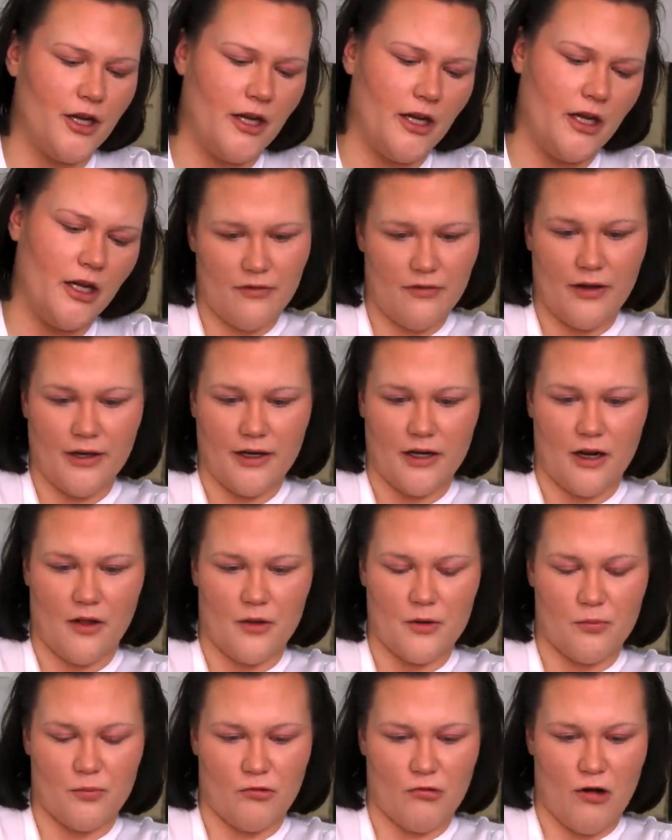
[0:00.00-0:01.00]
I have like
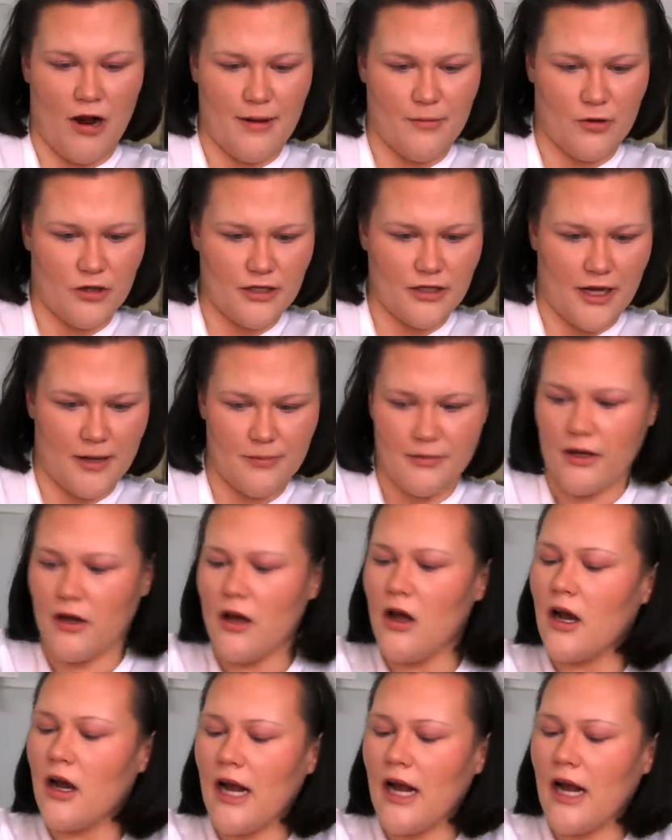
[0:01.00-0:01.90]
another primer type deal.